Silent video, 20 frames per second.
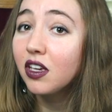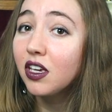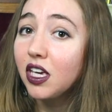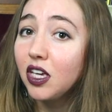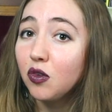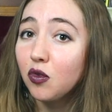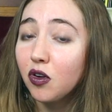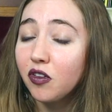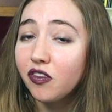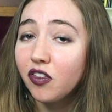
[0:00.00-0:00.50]

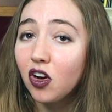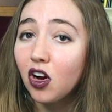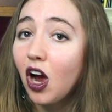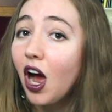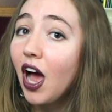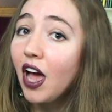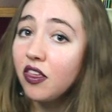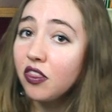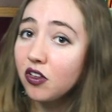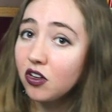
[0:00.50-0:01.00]
can refer
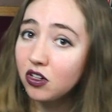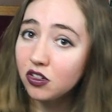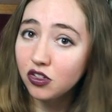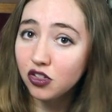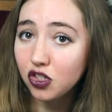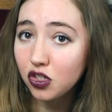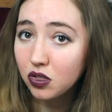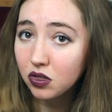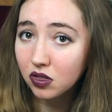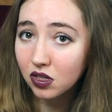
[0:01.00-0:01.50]
either
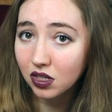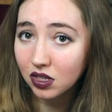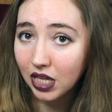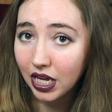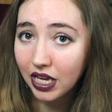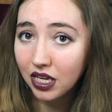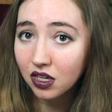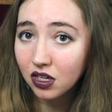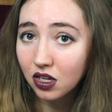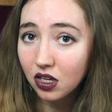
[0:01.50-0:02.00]
to the
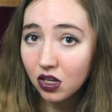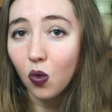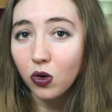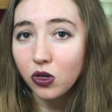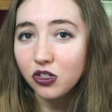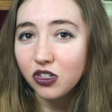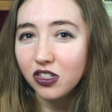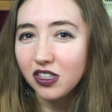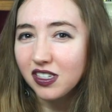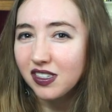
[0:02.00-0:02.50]
lake or
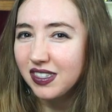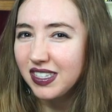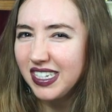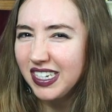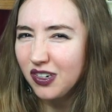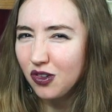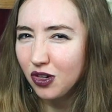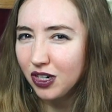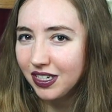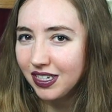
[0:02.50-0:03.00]
to the
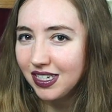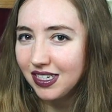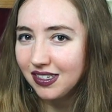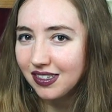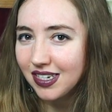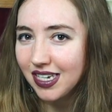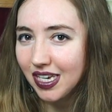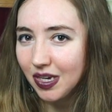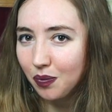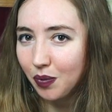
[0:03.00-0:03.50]
secret
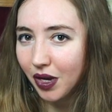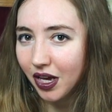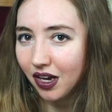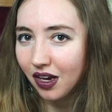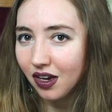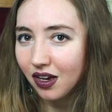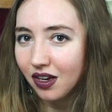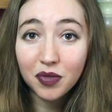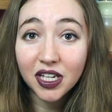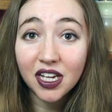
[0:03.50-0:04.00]
he's keeping.
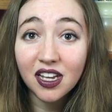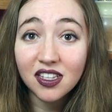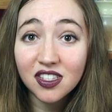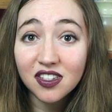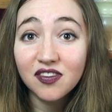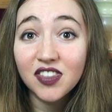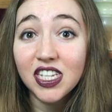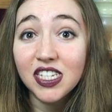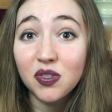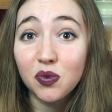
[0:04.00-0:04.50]
Because
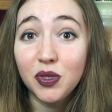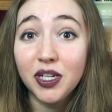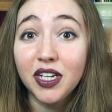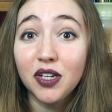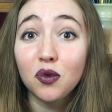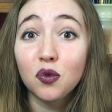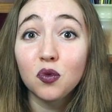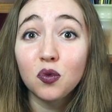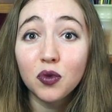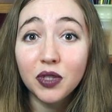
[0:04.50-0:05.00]
of this, we
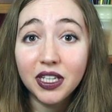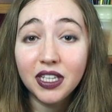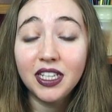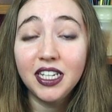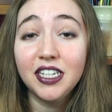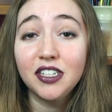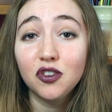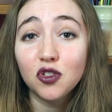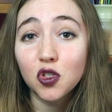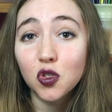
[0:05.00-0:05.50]
get a
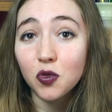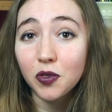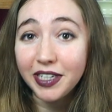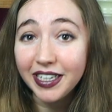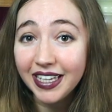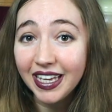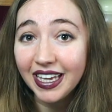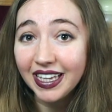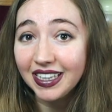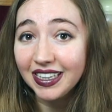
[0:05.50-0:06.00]
really
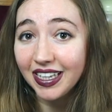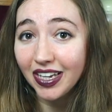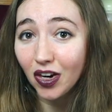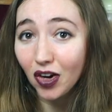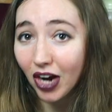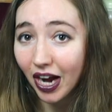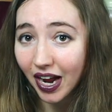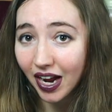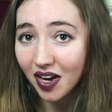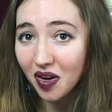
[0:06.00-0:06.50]
intriguing
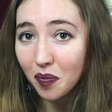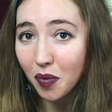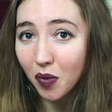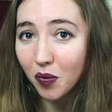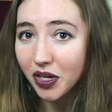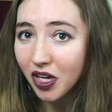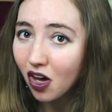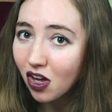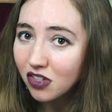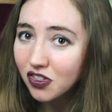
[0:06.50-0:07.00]
lyric, but
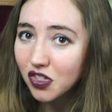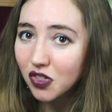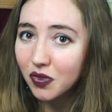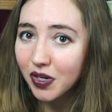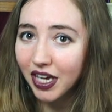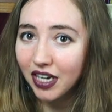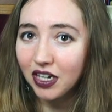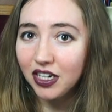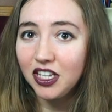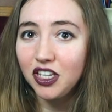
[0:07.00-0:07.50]
we also
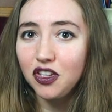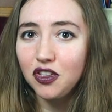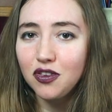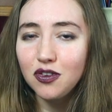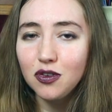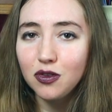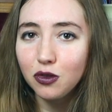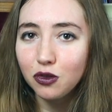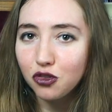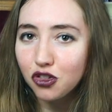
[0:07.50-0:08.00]
get a
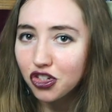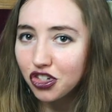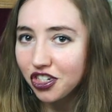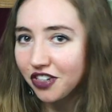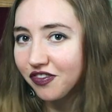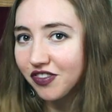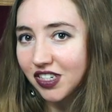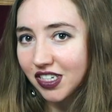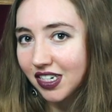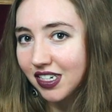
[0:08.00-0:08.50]
huge
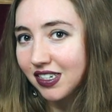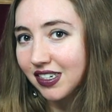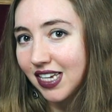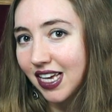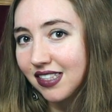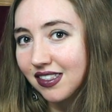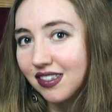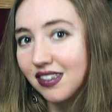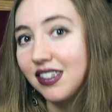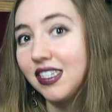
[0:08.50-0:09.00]
shift in
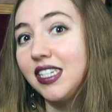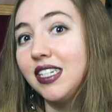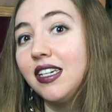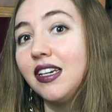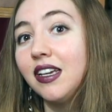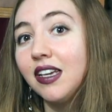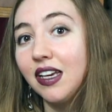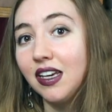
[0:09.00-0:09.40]
intensity